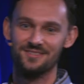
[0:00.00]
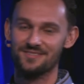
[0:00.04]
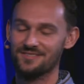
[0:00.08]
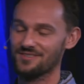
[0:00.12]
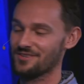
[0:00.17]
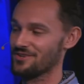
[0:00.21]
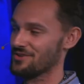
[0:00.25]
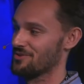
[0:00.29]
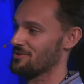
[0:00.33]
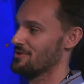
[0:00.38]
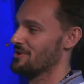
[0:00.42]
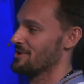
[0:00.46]

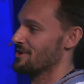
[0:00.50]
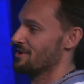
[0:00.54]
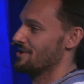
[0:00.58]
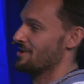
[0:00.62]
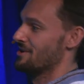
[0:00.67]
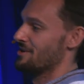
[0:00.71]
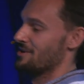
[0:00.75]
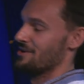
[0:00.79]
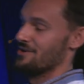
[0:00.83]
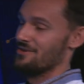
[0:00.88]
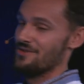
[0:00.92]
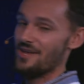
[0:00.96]
So
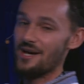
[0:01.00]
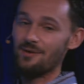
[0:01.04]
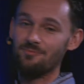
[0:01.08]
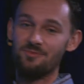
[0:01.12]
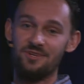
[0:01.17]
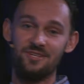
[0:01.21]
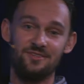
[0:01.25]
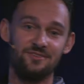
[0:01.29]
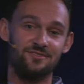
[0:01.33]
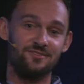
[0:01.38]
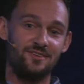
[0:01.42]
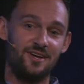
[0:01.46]
that
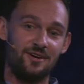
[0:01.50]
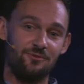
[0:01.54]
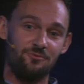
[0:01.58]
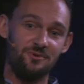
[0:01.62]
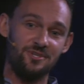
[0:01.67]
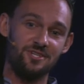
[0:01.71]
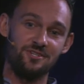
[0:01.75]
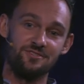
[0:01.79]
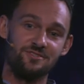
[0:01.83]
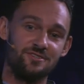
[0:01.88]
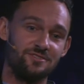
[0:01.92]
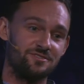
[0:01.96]
means that
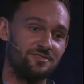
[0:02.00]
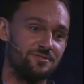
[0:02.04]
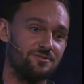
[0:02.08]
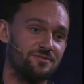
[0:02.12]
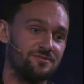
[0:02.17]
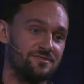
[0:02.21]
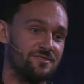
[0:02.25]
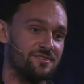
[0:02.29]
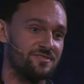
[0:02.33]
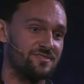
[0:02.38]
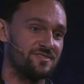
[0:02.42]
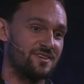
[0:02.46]
we can just
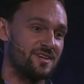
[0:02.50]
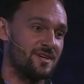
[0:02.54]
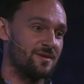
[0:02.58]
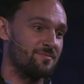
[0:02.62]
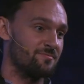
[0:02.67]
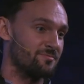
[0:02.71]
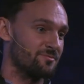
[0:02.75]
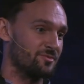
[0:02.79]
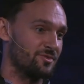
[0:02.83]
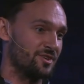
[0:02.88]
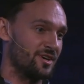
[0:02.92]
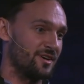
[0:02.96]
use the
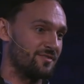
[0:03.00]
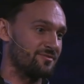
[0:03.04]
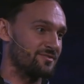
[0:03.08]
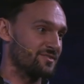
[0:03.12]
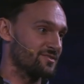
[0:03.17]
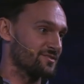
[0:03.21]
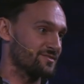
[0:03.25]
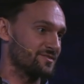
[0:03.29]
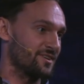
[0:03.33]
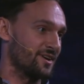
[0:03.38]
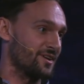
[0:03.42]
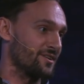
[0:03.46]
same left
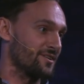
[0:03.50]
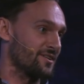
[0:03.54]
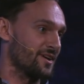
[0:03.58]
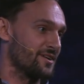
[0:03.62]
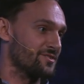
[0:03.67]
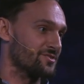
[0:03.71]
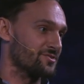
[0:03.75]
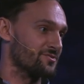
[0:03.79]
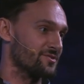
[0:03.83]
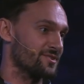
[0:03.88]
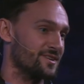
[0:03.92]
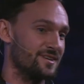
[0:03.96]
side of
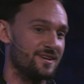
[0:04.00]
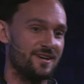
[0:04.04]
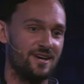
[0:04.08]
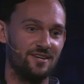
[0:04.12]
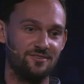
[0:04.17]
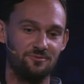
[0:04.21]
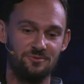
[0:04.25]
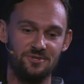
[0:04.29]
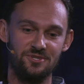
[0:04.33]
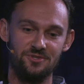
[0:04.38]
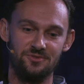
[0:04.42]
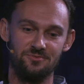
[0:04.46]
that tree
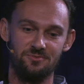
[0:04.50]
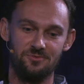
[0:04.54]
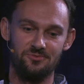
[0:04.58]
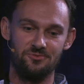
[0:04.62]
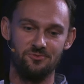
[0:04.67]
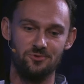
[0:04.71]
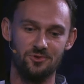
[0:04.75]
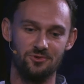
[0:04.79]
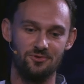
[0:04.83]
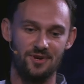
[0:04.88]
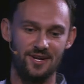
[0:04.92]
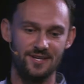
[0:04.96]
as we used
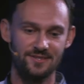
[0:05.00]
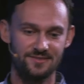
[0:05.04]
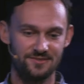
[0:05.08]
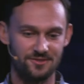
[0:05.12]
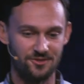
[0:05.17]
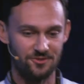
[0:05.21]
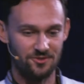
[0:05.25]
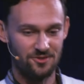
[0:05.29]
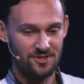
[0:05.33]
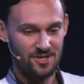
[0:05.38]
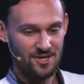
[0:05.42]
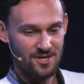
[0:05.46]
before, right?
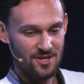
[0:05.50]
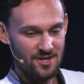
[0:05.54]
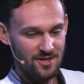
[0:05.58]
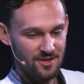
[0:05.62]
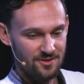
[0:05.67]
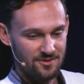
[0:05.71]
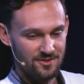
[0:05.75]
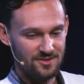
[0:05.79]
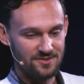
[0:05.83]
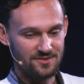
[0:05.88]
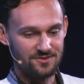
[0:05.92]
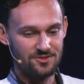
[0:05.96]
So
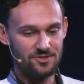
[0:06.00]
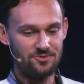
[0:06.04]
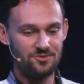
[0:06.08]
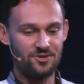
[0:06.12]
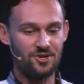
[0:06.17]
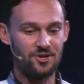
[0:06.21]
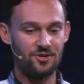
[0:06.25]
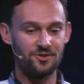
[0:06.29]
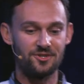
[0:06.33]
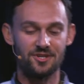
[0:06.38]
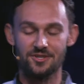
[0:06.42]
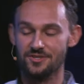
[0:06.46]
this new
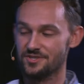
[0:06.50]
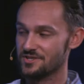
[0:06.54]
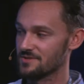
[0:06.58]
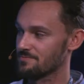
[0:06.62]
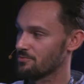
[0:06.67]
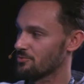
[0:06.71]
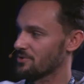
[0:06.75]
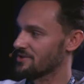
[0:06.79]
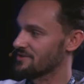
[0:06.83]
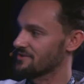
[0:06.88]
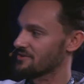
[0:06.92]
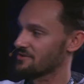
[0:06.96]
node can just
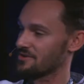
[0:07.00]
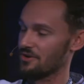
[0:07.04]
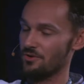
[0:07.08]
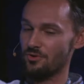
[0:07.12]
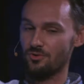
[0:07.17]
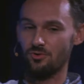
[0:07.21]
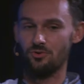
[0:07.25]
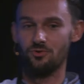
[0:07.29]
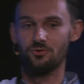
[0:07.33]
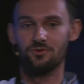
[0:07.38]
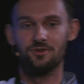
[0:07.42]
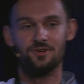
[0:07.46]
point to the
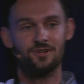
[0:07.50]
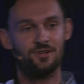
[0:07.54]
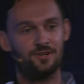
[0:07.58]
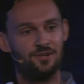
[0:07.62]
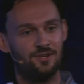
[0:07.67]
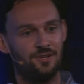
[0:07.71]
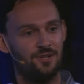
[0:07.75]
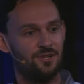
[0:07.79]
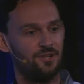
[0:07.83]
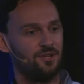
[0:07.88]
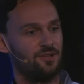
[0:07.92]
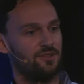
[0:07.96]
old
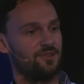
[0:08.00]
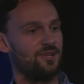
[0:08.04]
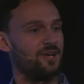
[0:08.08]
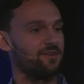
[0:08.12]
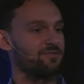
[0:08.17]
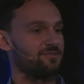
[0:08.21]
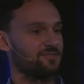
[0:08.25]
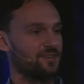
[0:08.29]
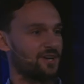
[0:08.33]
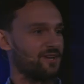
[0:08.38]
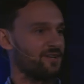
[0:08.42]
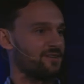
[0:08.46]

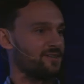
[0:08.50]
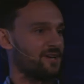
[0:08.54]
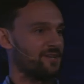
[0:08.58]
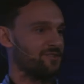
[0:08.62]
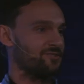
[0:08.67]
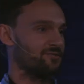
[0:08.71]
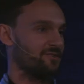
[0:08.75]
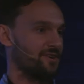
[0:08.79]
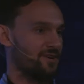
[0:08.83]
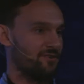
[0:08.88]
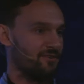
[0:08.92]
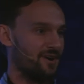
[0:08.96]
left side of that
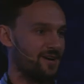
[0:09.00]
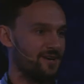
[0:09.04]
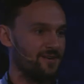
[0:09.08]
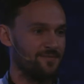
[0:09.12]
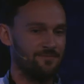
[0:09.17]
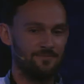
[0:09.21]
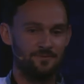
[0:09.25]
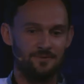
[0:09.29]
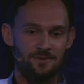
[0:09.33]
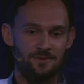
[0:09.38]
tree, right?